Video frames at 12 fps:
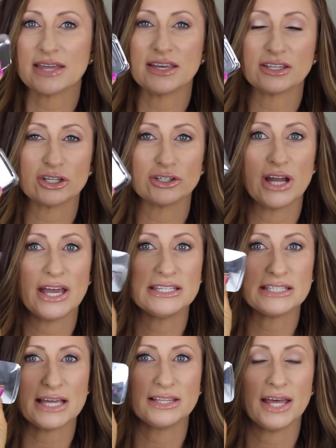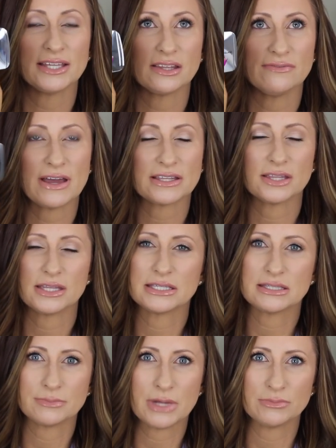I think they're nice. I like the fact that
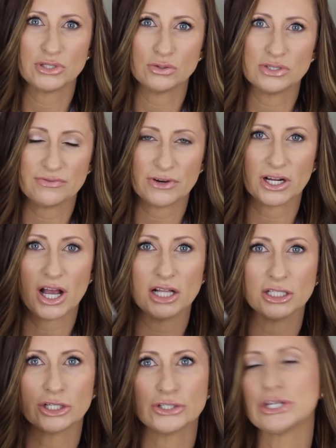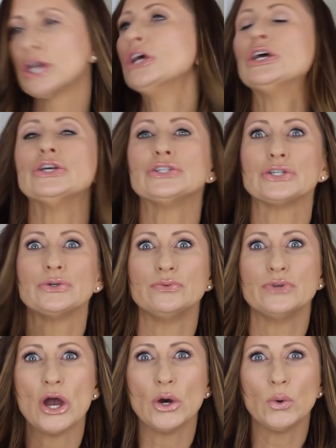they sometimes do different colors so
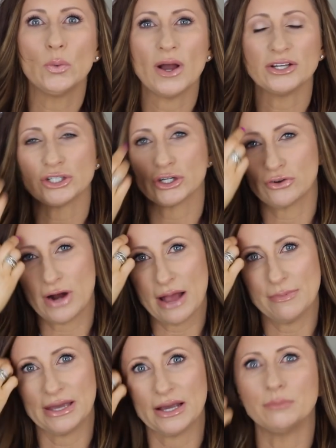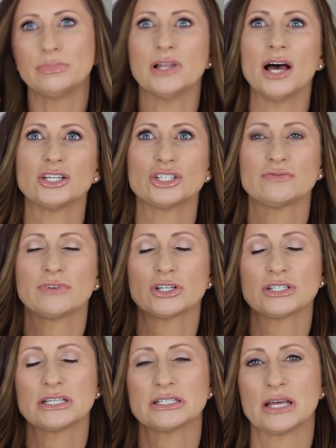you know what you're grabbing, a blush
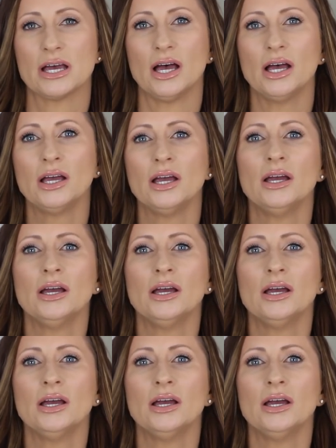versus a